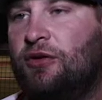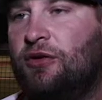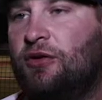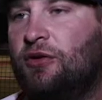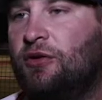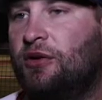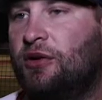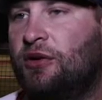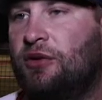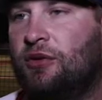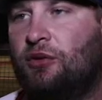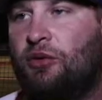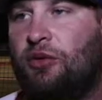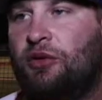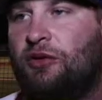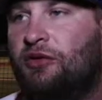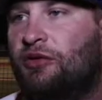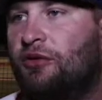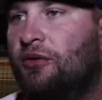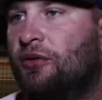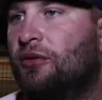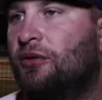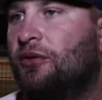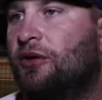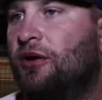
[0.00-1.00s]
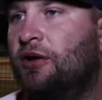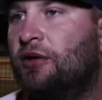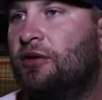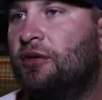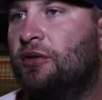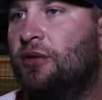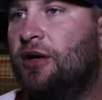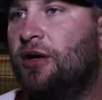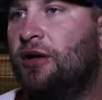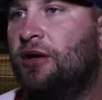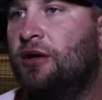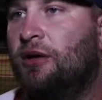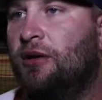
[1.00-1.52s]
it could have went three zero the
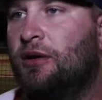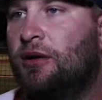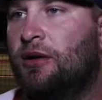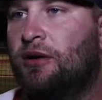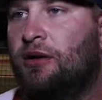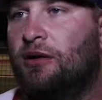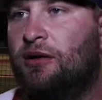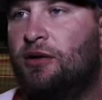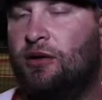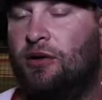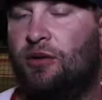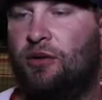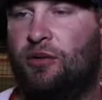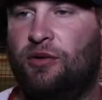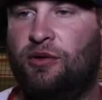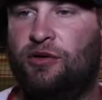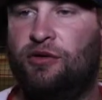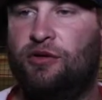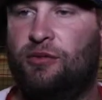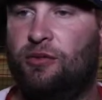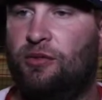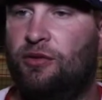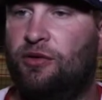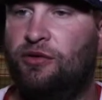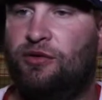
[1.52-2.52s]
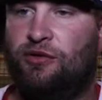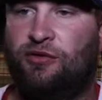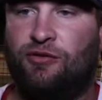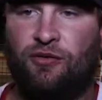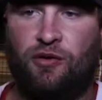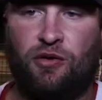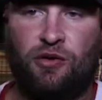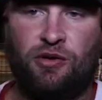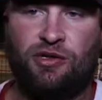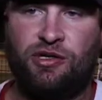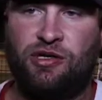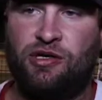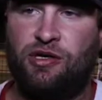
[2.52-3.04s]
other way. You know, we, did, we were
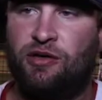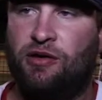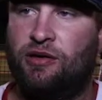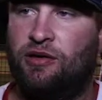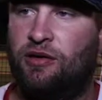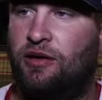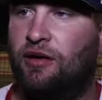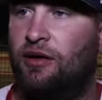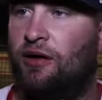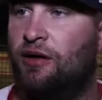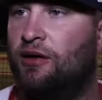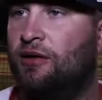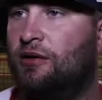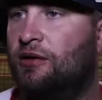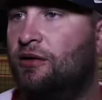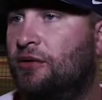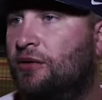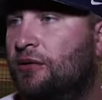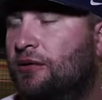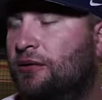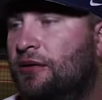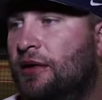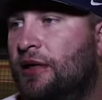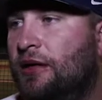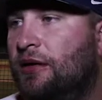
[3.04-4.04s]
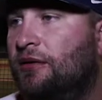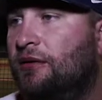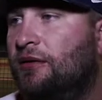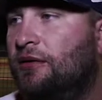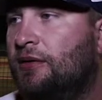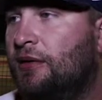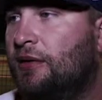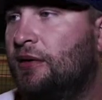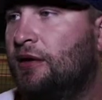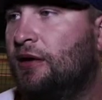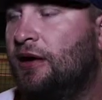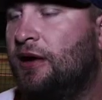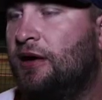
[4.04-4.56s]
just fortunate, and, uh, you know, we had,
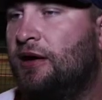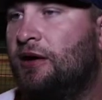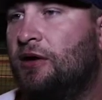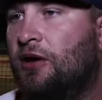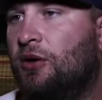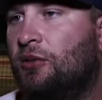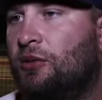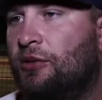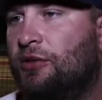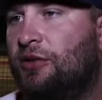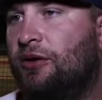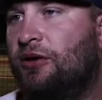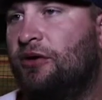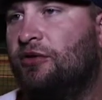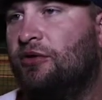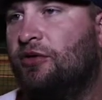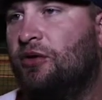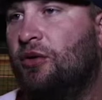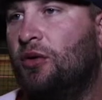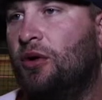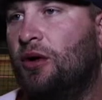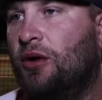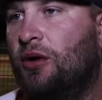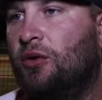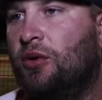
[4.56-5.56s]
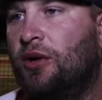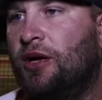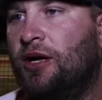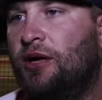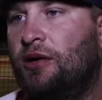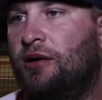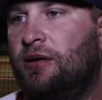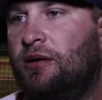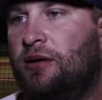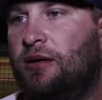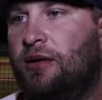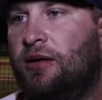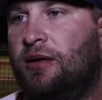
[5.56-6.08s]
had a couple things go our
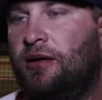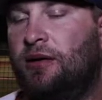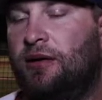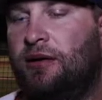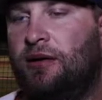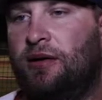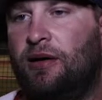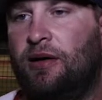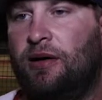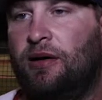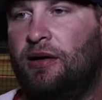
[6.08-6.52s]
way and, and uh,